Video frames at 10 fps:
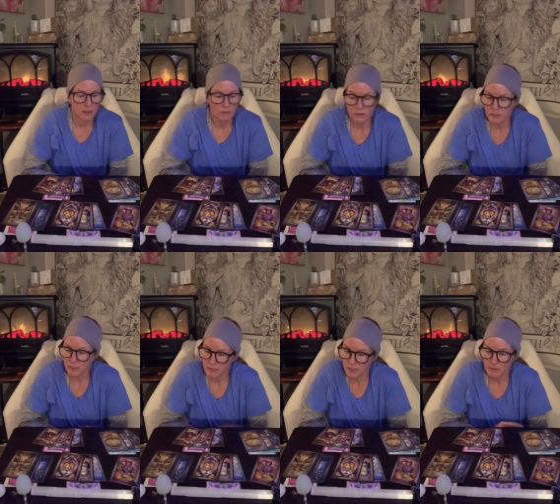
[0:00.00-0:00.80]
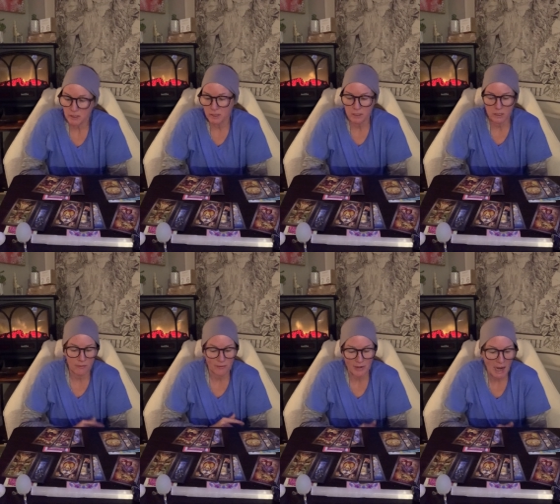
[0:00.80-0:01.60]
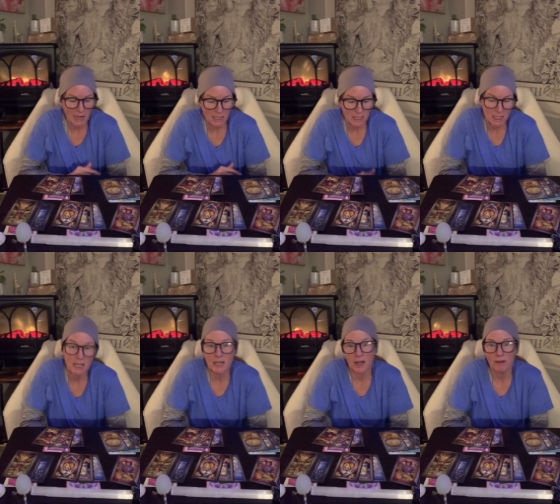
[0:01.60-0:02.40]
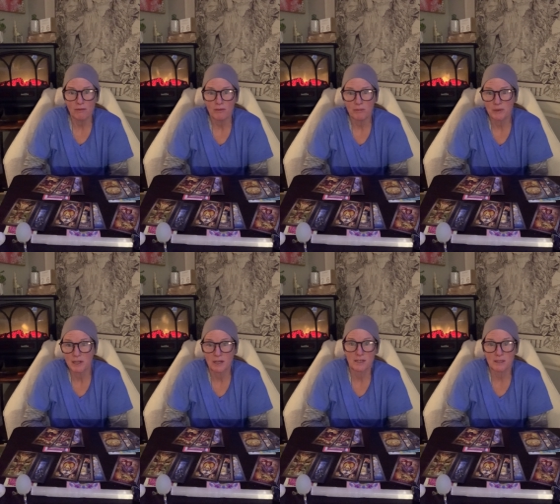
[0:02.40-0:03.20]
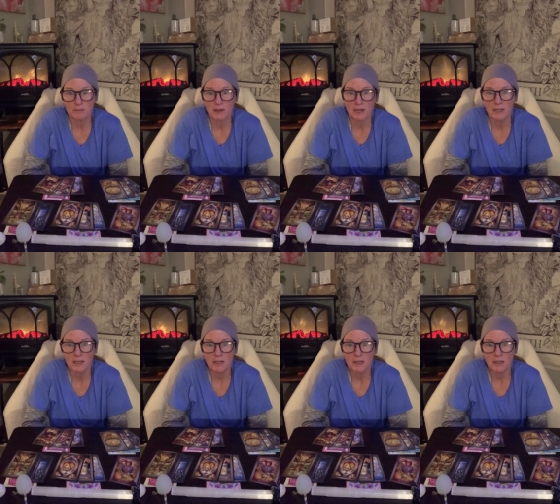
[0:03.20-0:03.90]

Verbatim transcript: with deception and stuff not good enough because of money,